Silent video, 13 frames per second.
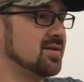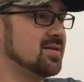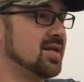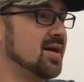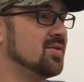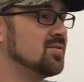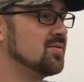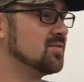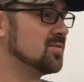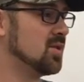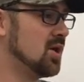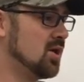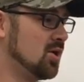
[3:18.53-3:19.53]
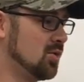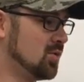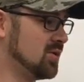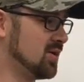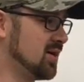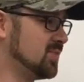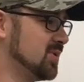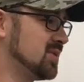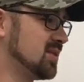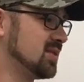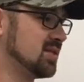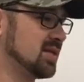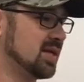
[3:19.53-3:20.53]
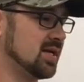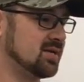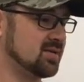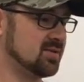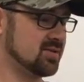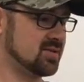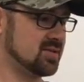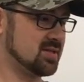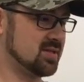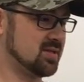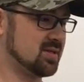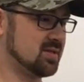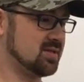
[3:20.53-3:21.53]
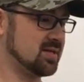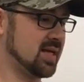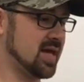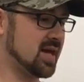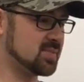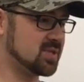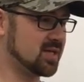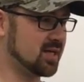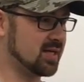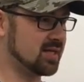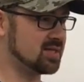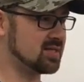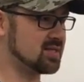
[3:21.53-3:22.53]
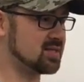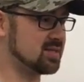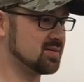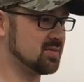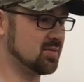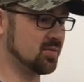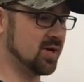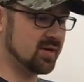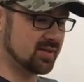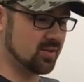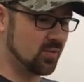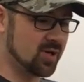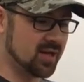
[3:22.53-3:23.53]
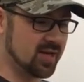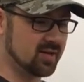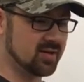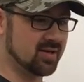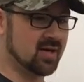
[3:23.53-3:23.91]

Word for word: Now, when you come into the lake, there's the, the campsite is right at the one end.